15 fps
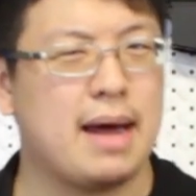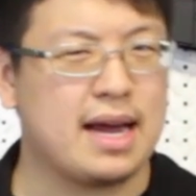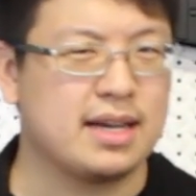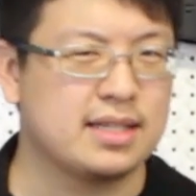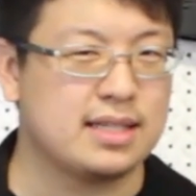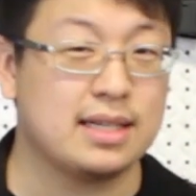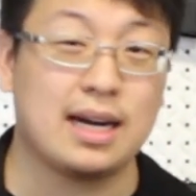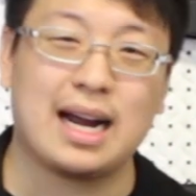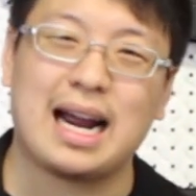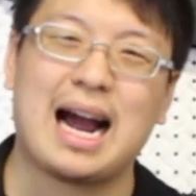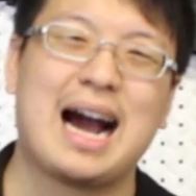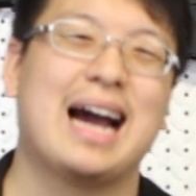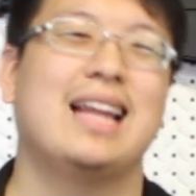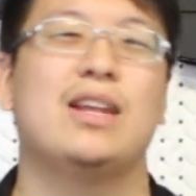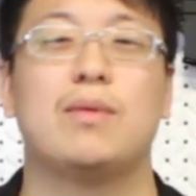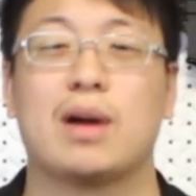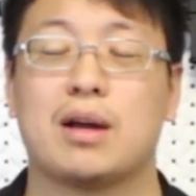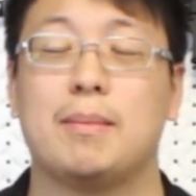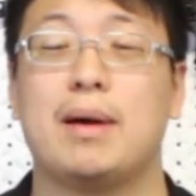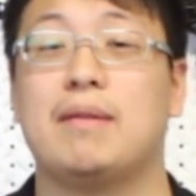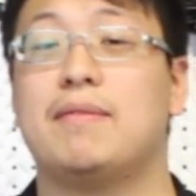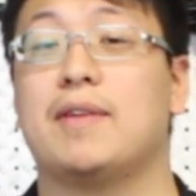magazine, I highly
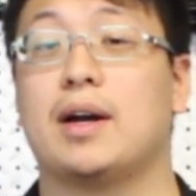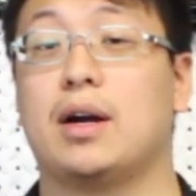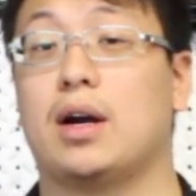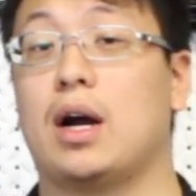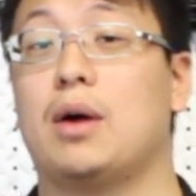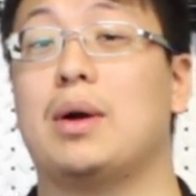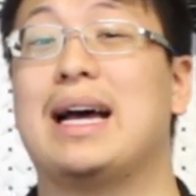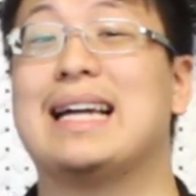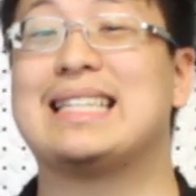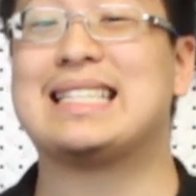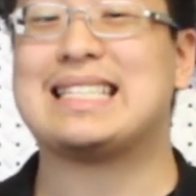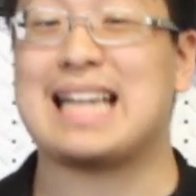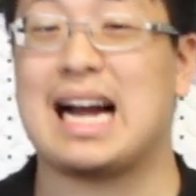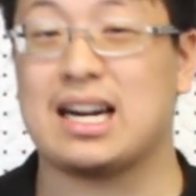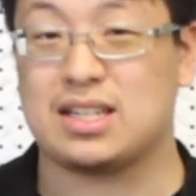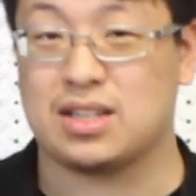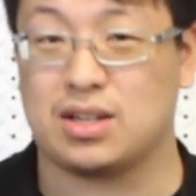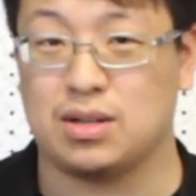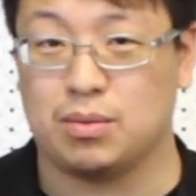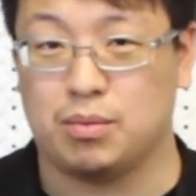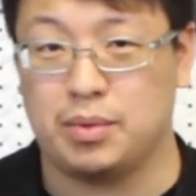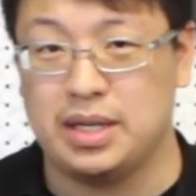recommend figuring out a
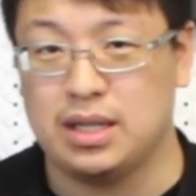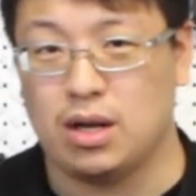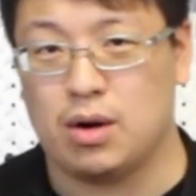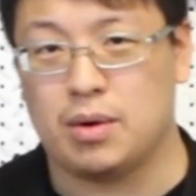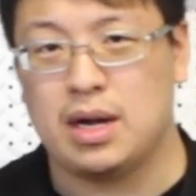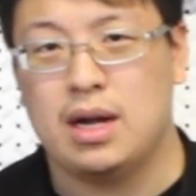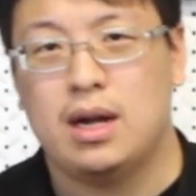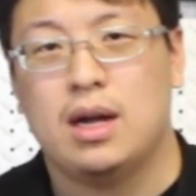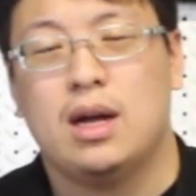tactical reload.